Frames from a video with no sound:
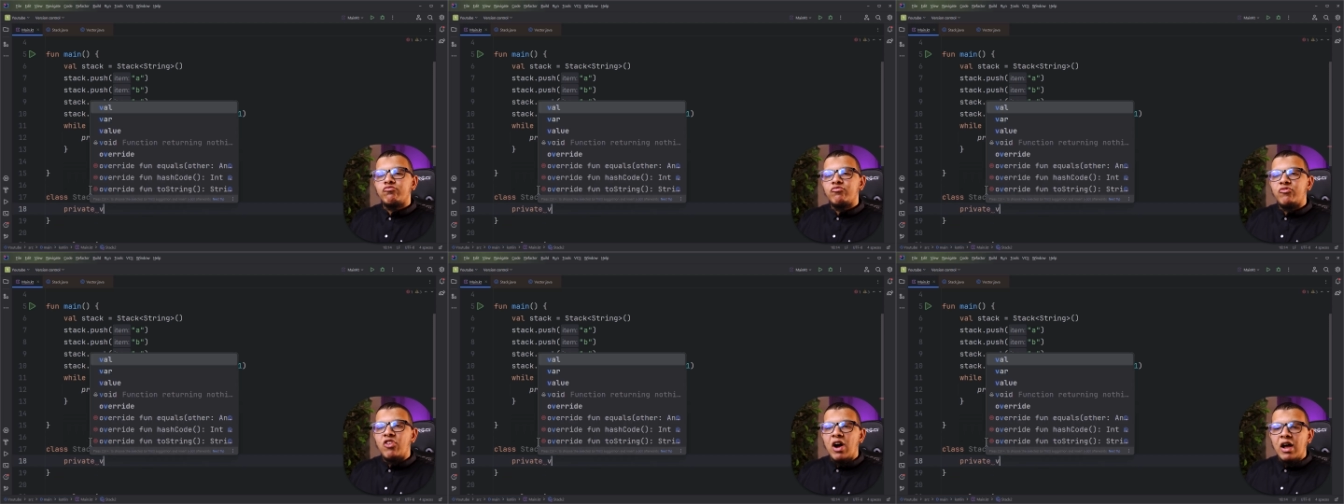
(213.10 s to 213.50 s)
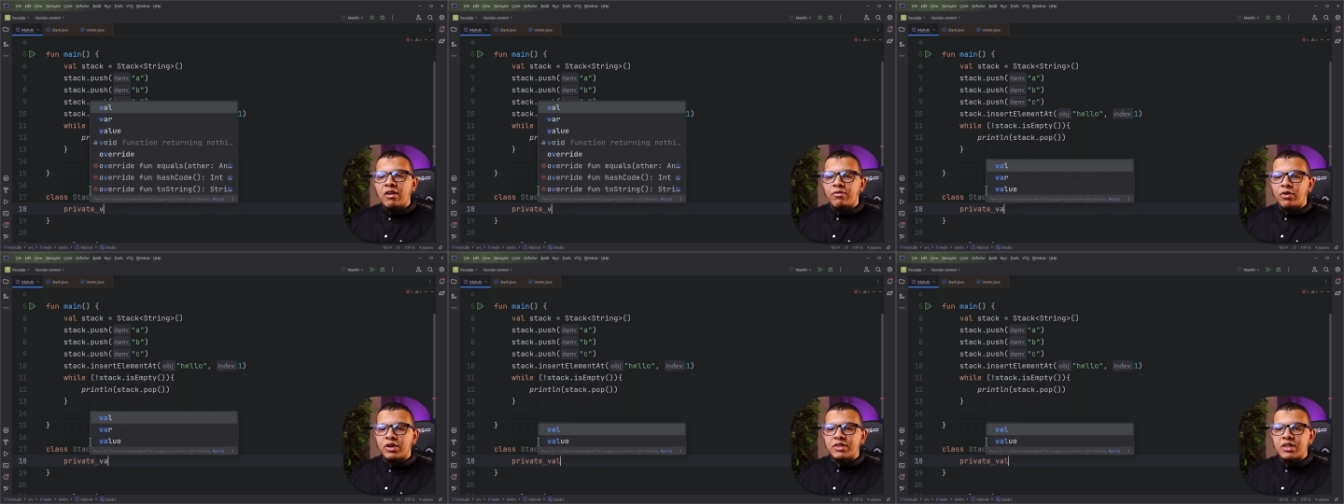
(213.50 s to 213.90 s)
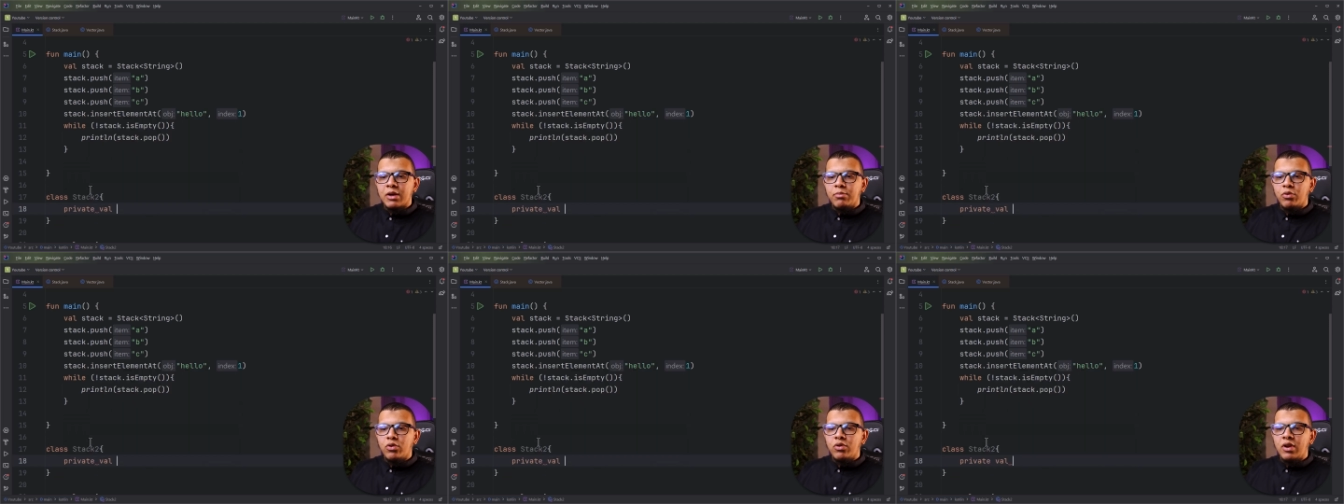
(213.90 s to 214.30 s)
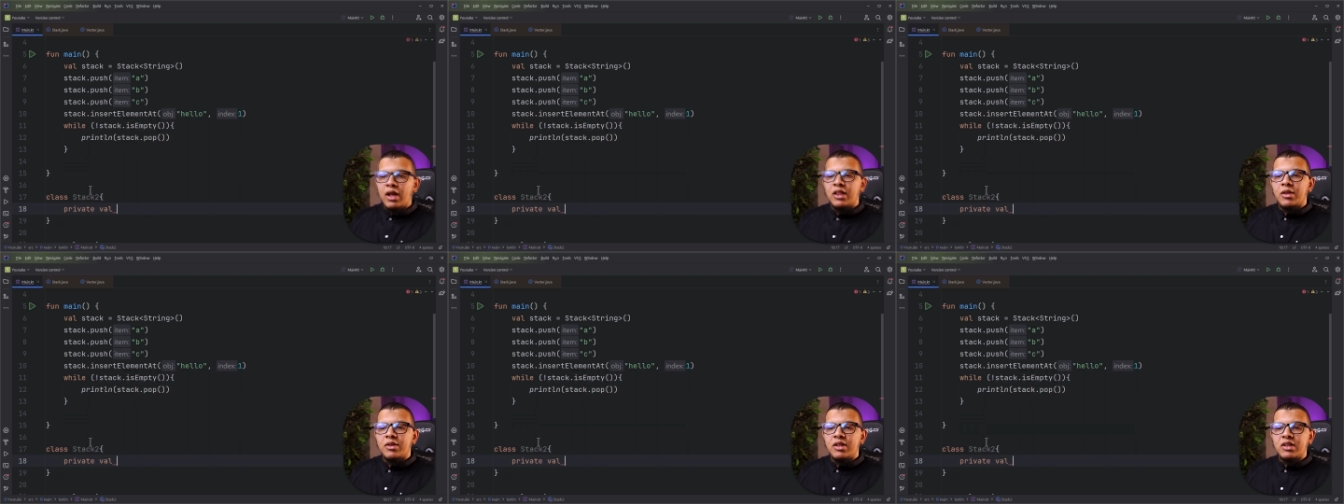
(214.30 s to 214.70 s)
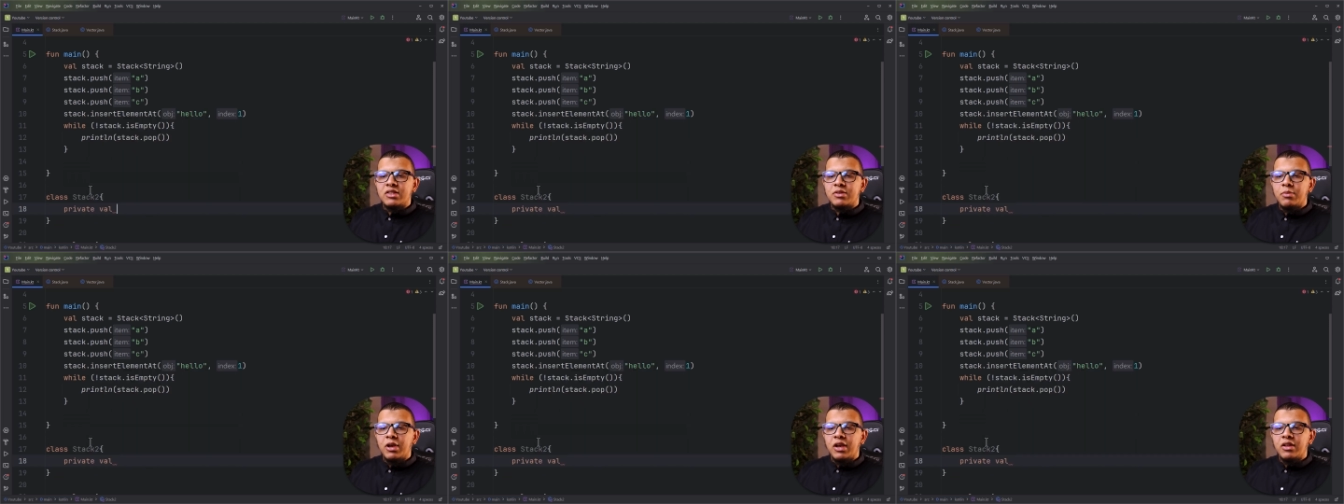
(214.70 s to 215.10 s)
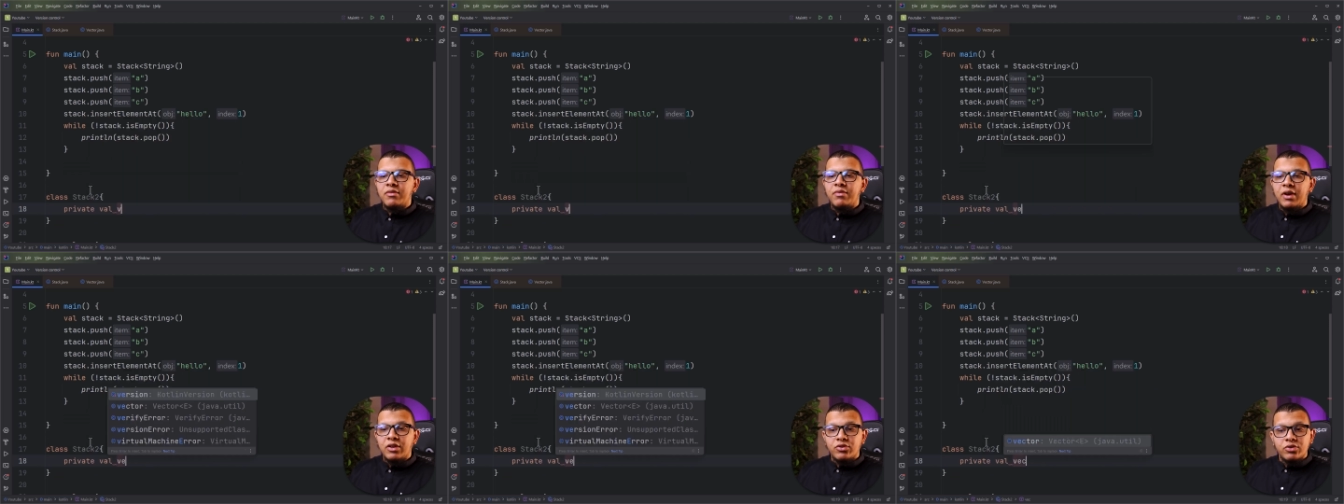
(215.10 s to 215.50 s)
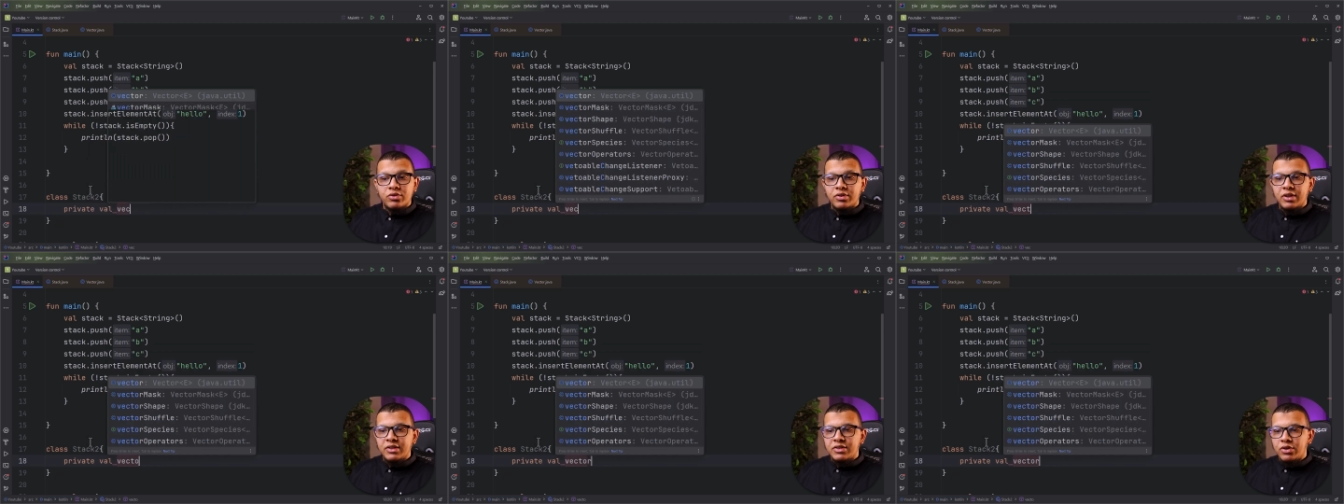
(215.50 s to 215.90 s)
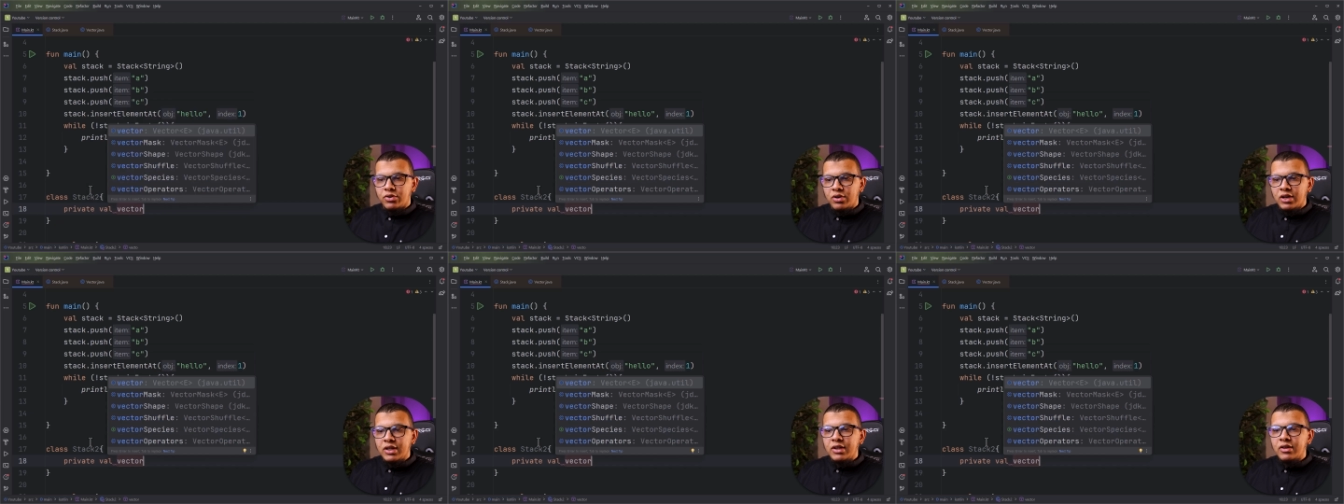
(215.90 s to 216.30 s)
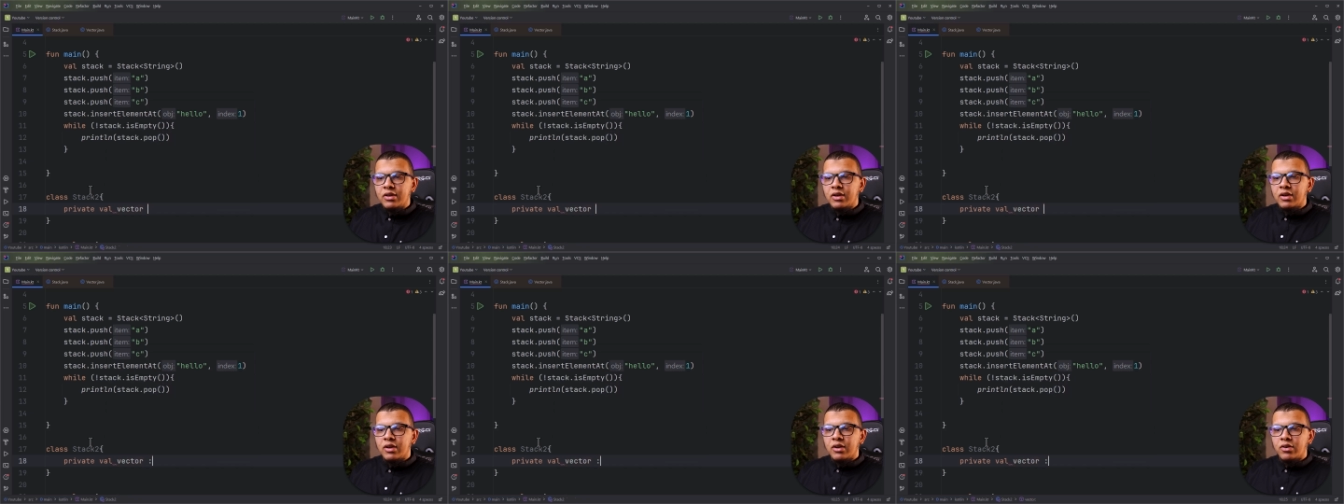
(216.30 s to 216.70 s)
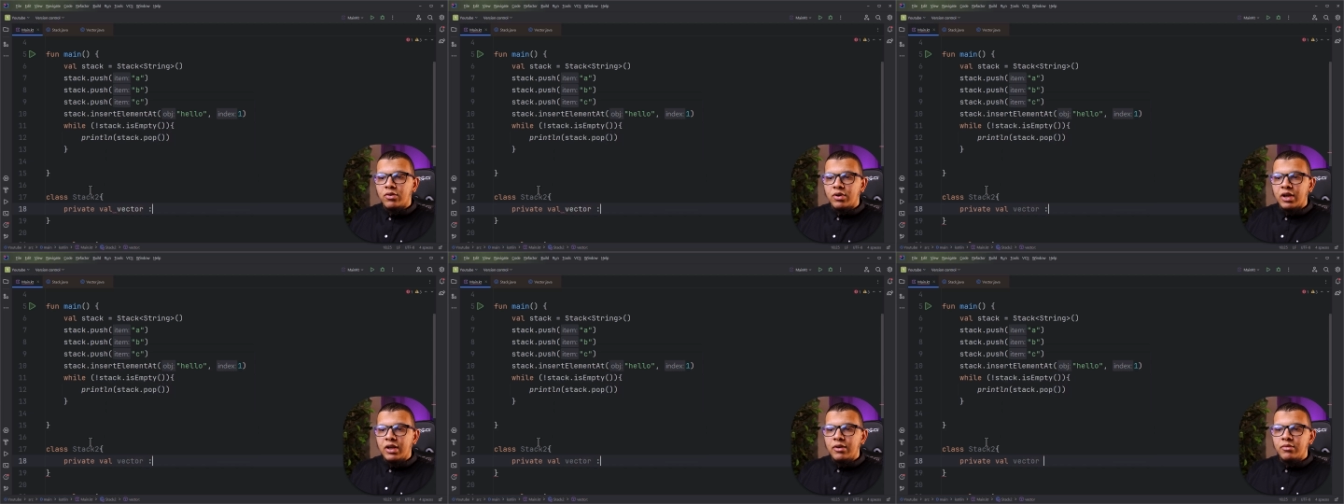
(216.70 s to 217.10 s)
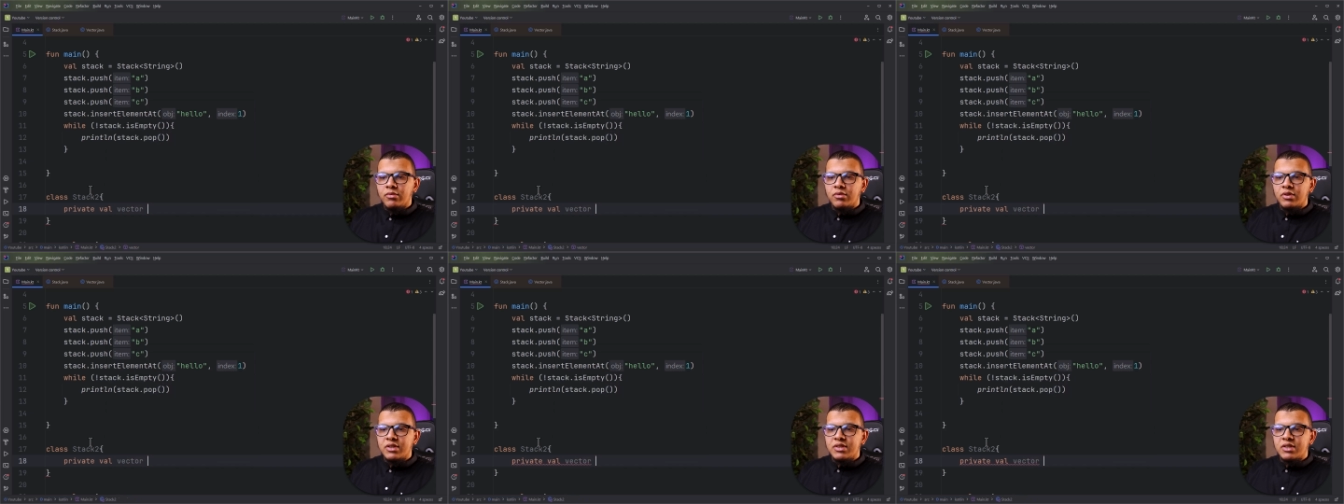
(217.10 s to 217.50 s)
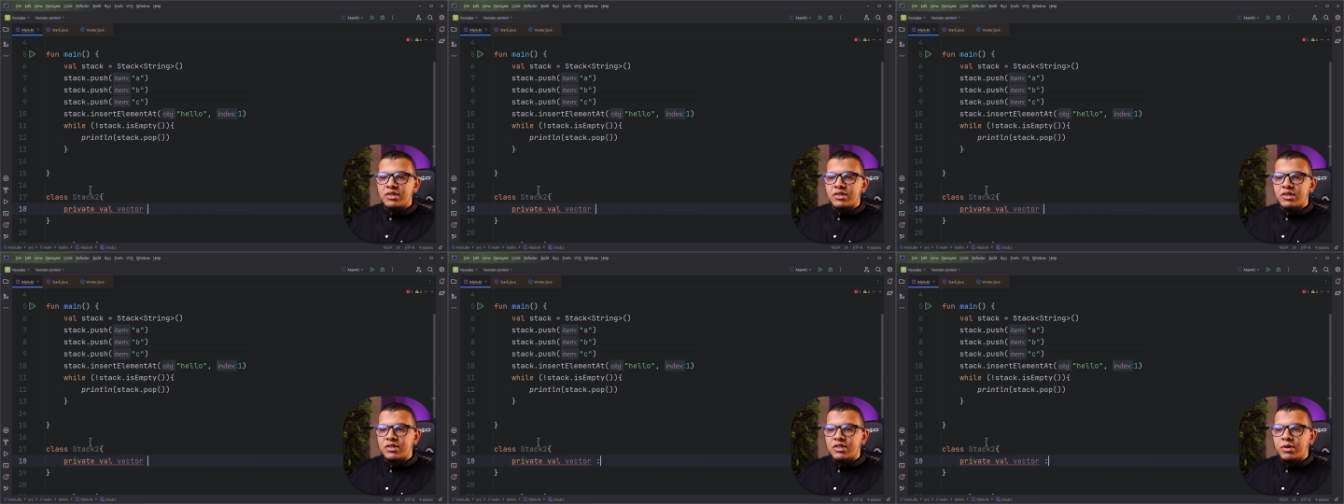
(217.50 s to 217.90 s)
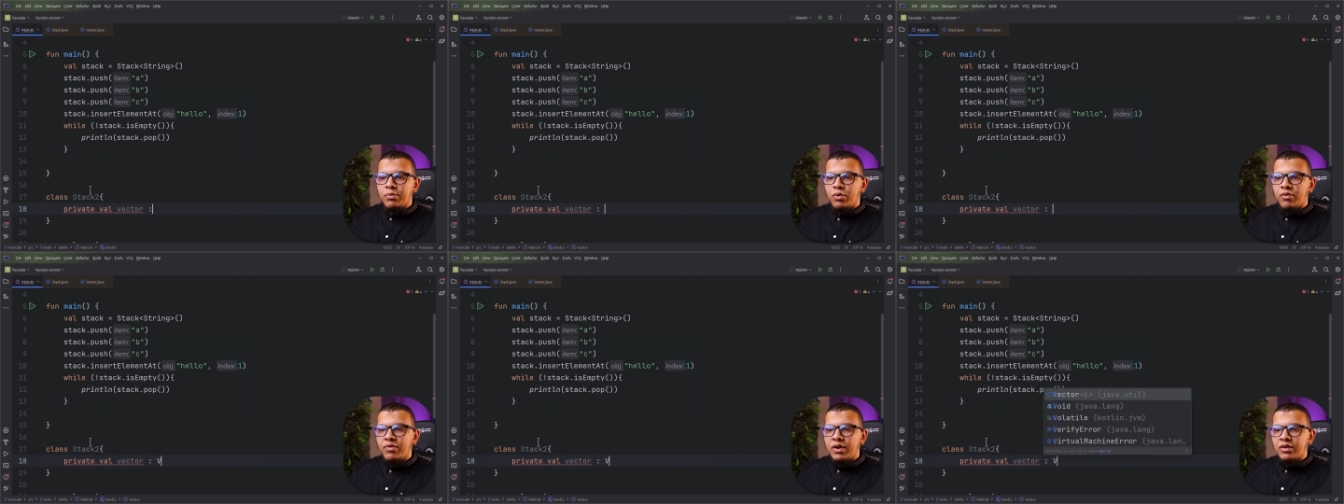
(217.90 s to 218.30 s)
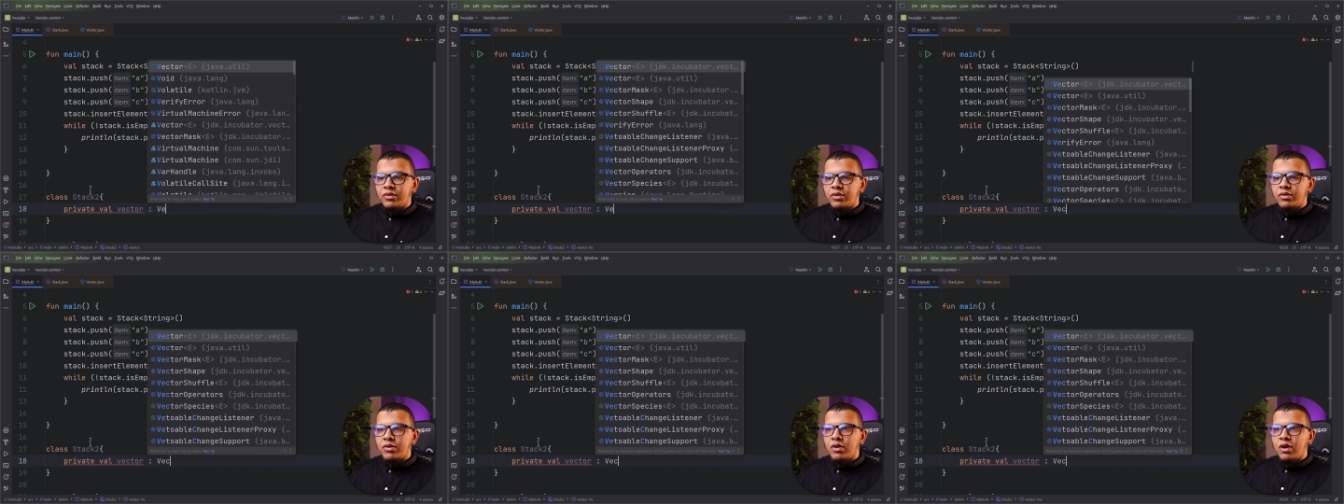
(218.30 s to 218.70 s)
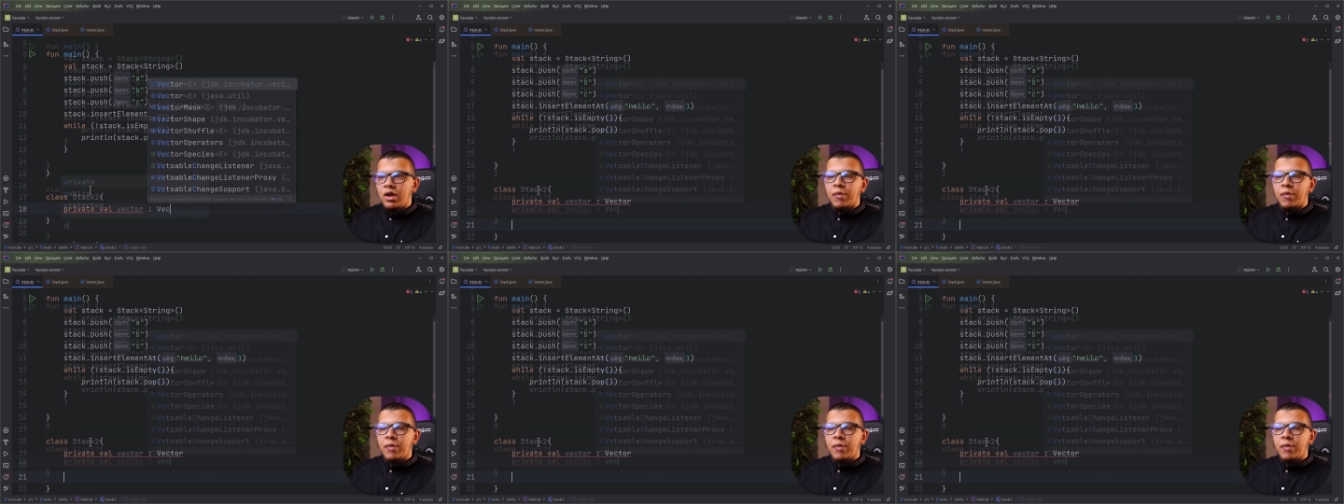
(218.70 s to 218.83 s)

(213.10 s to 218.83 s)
val, for example, and then let's make it vector internally, okay? This is simple vector.